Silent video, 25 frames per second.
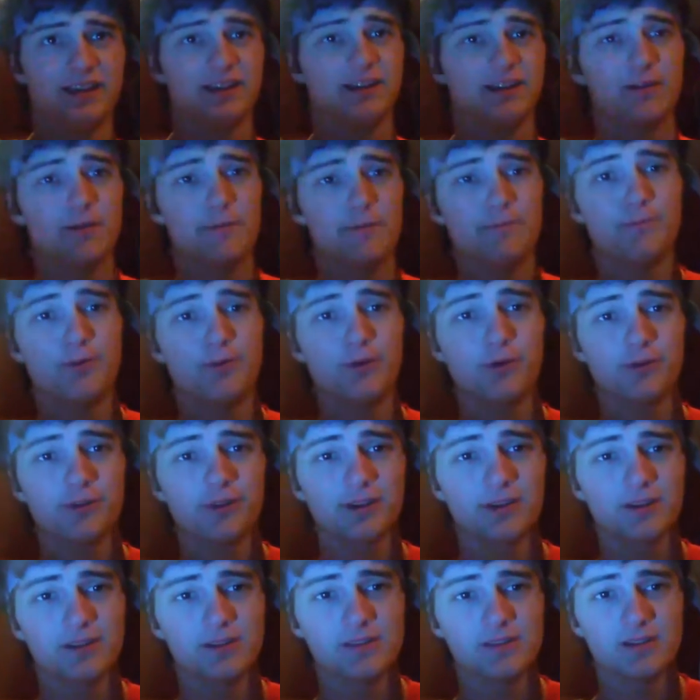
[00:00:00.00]
You know,
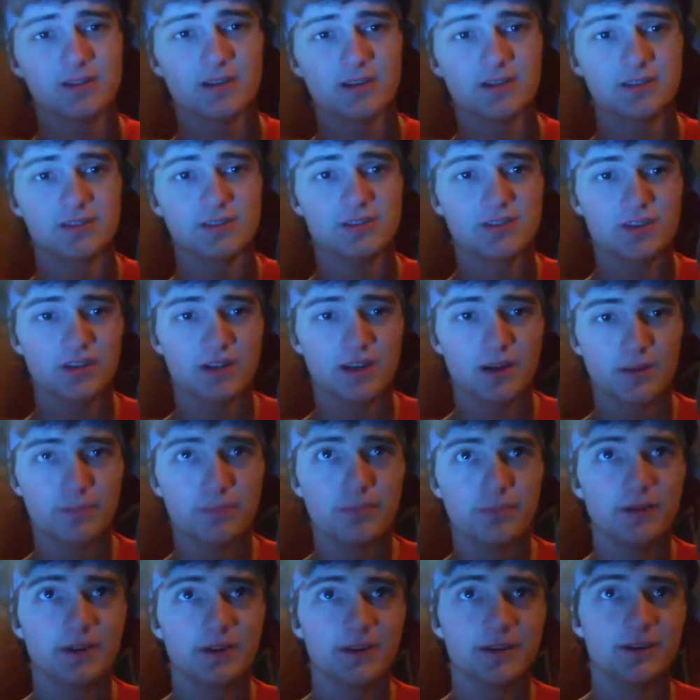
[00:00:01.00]
building shit
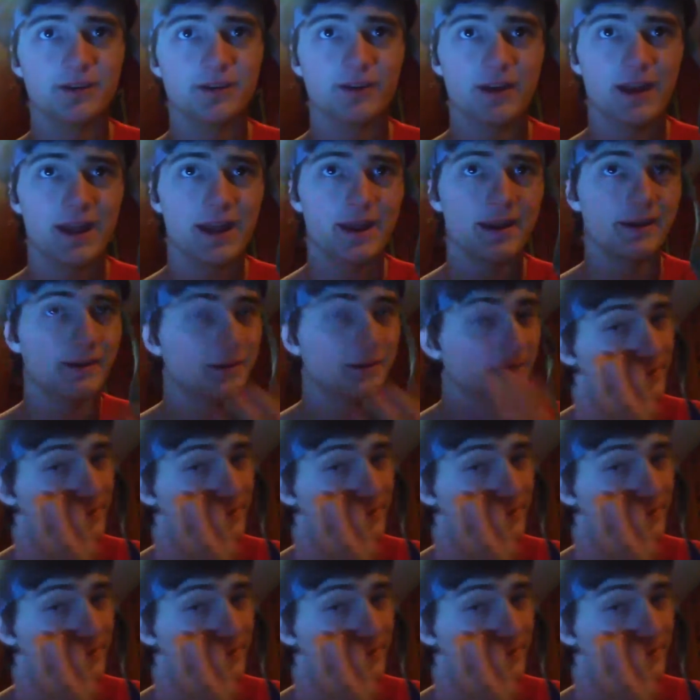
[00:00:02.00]
up in your head.